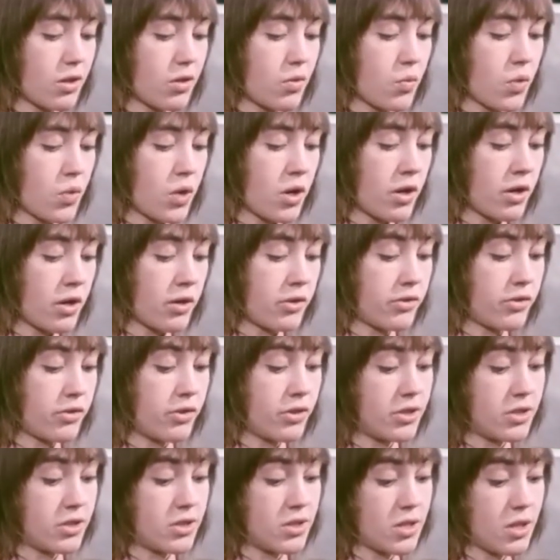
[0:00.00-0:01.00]
Whereas
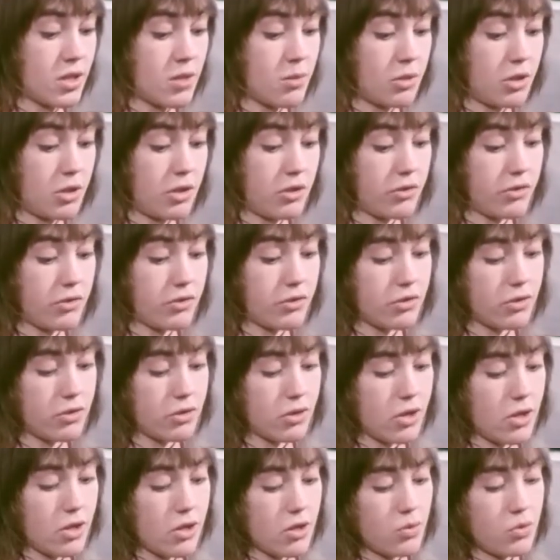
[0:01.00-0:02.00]
the determinist
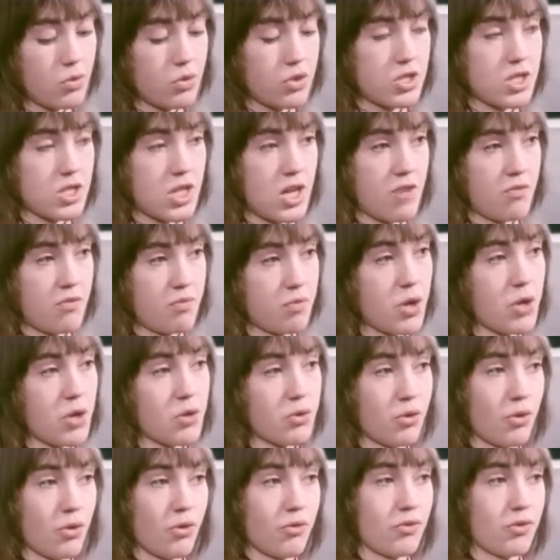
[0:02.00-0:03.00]
would say of
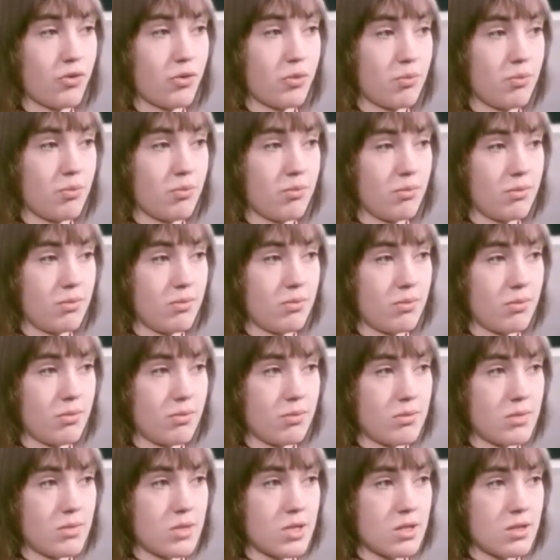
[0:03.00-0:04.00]
both of them,
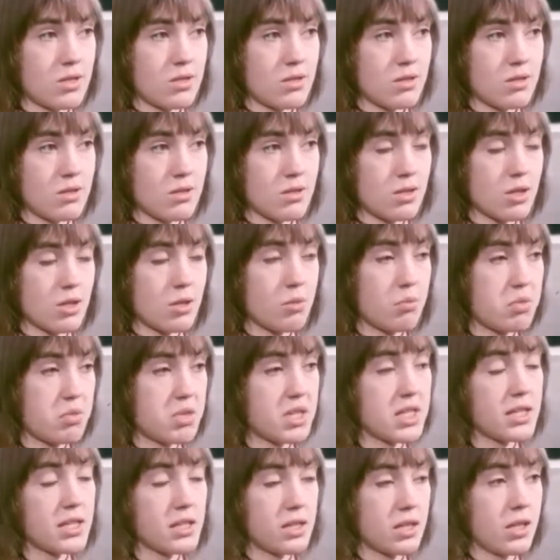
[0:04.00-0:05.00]

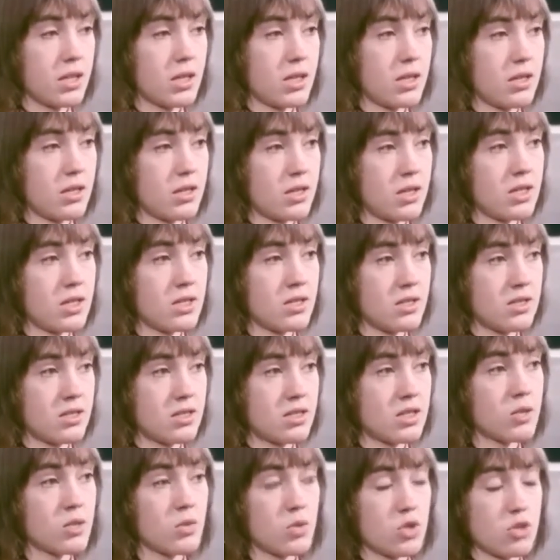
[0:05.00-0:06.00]
completely
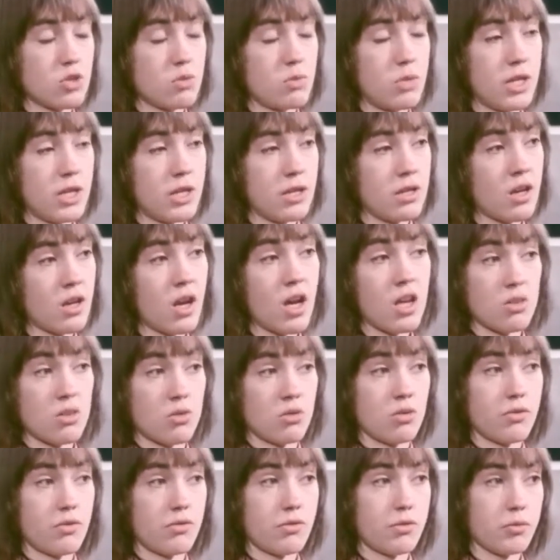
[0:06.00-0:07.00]
indistinguishably,
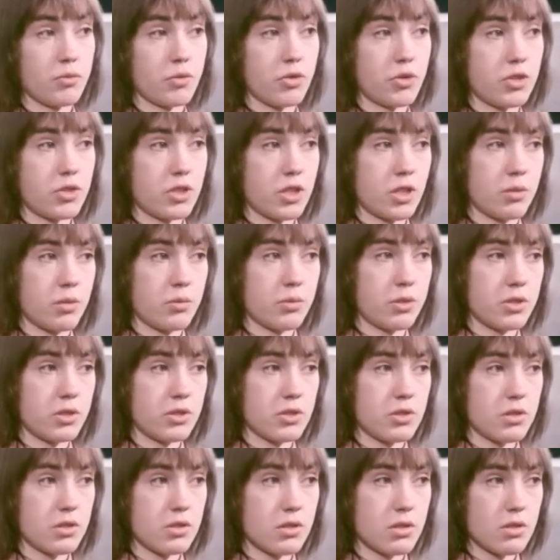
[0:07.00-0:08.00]
neither of them could help
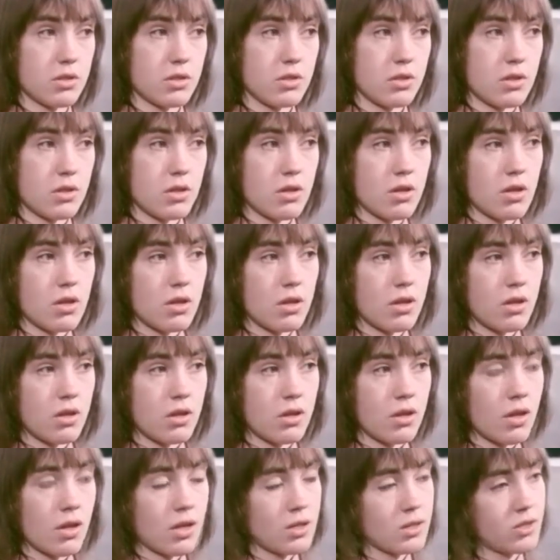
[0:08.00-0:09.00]
it.
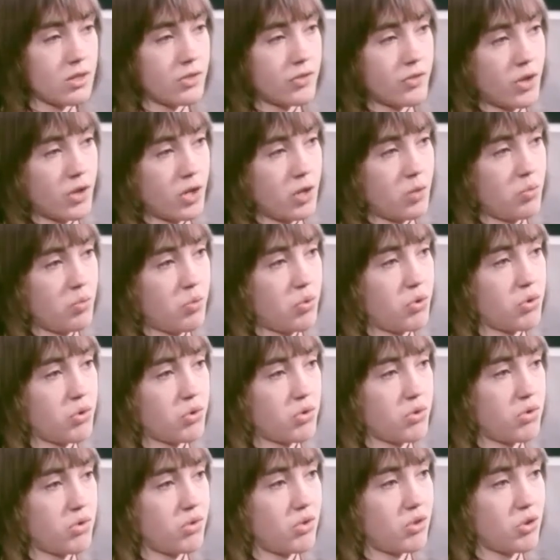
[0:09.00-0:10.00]
And it's very
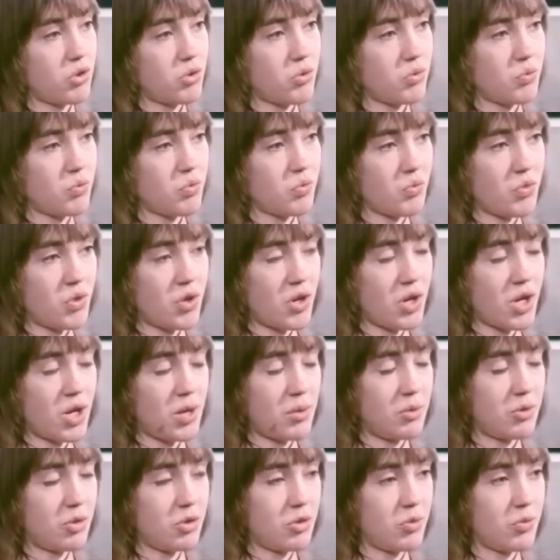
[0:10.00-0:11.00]
important that we're
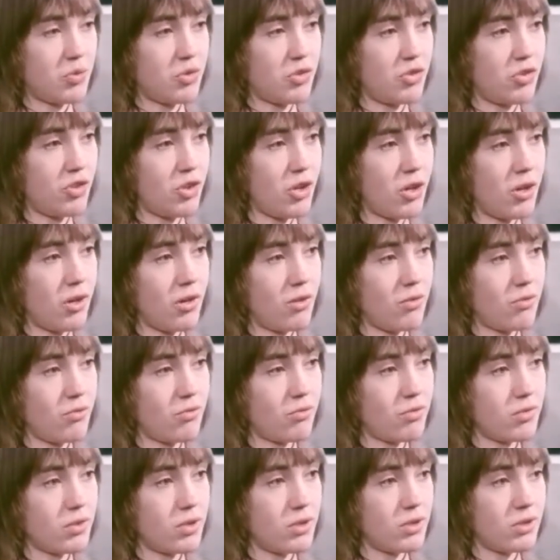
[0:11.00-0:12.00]
able to preserve
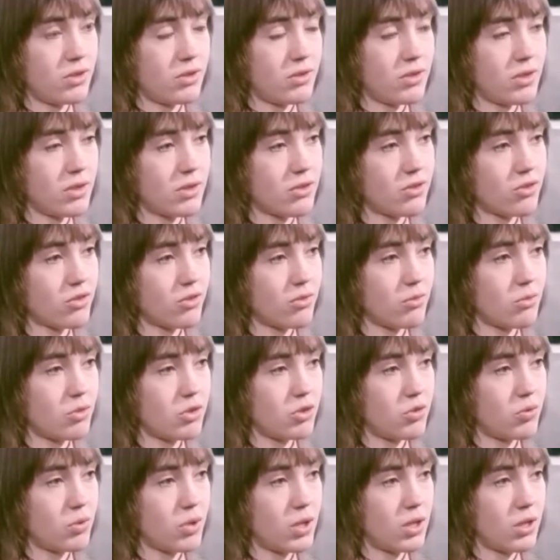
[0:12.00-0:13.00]
a distinction
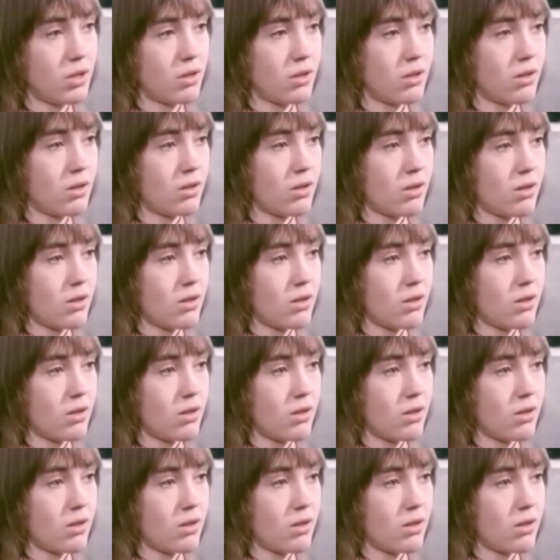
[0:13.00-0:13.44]
between